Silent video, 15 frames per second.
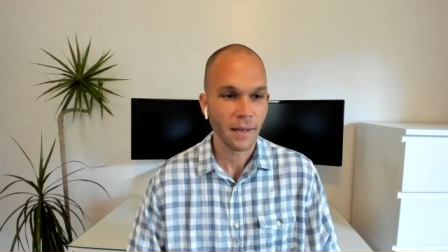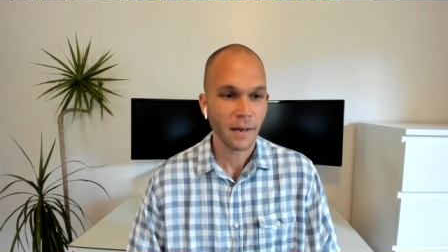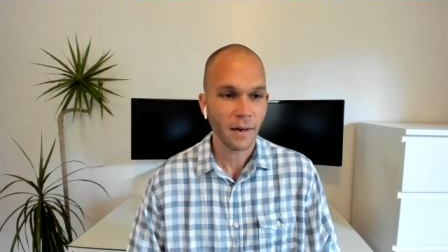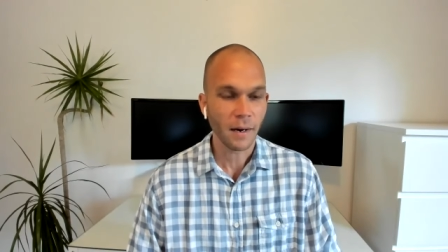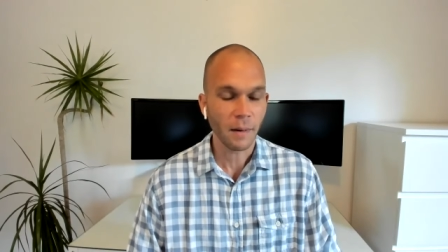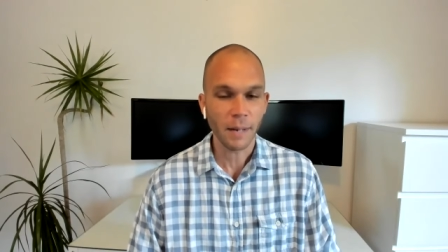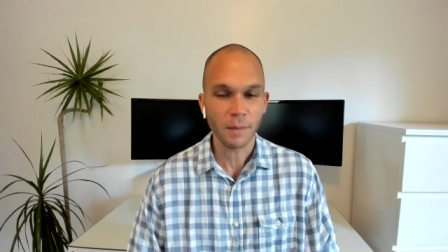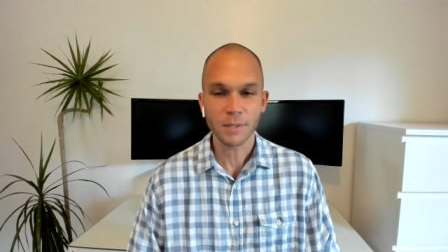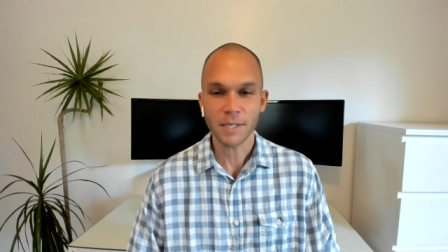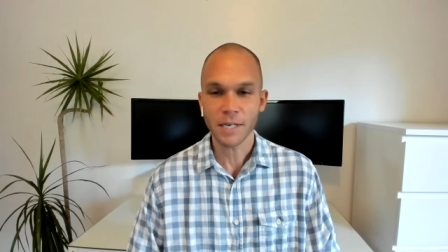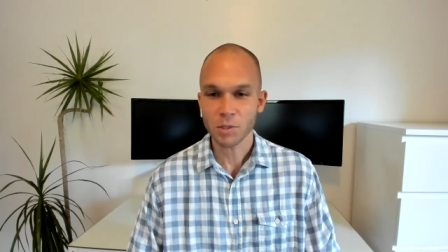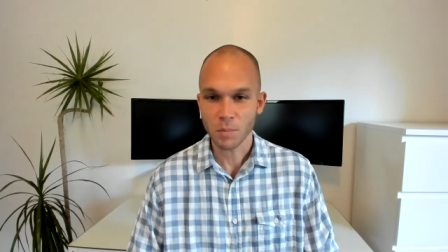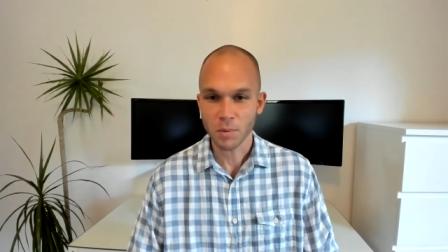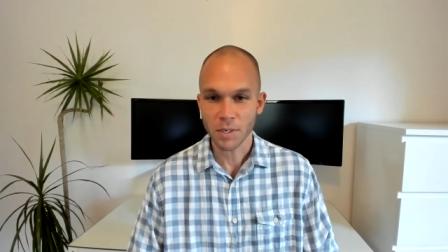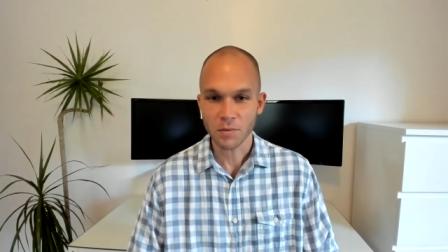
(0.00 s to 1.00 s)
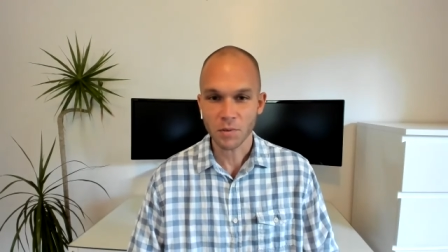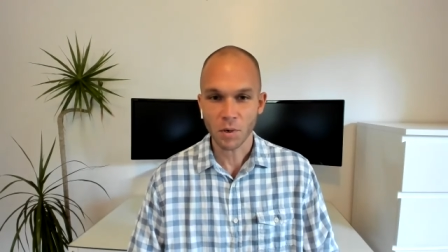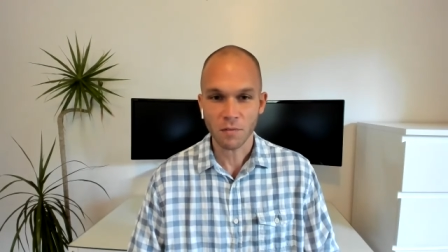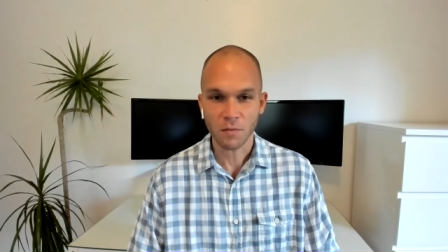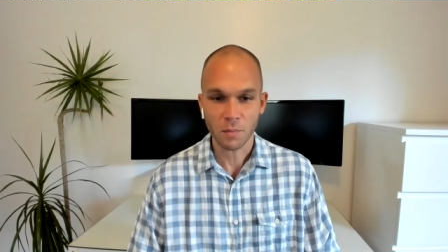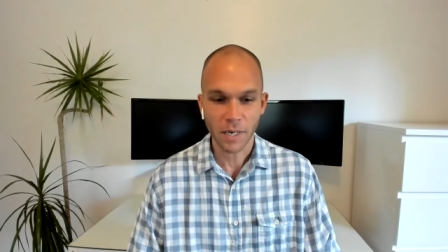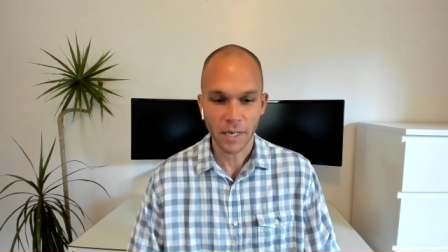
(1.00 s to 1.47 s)
Uh, I was actually pretty tall
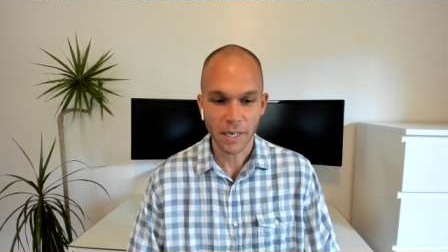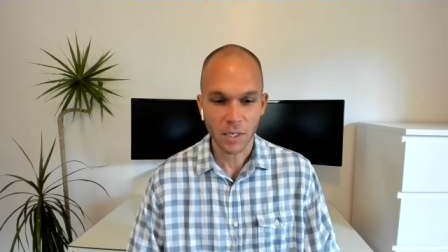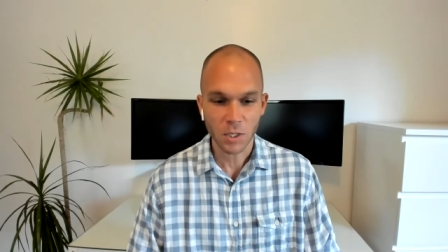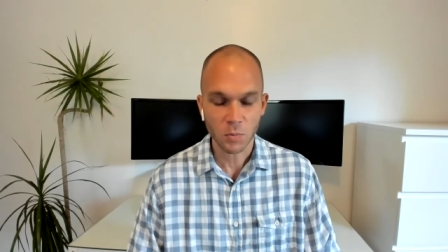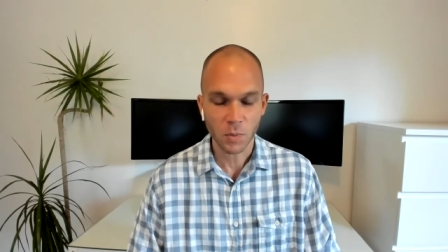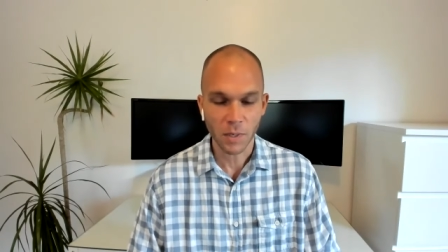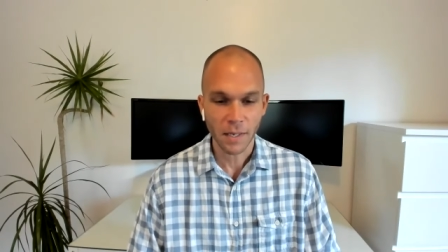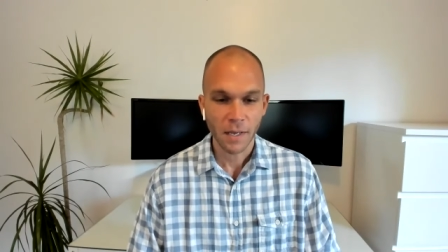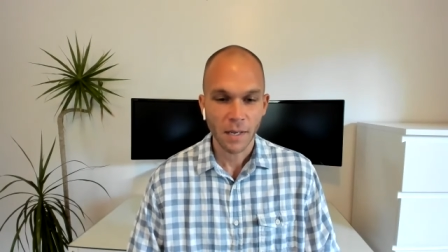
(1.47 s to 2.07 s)
for my age, but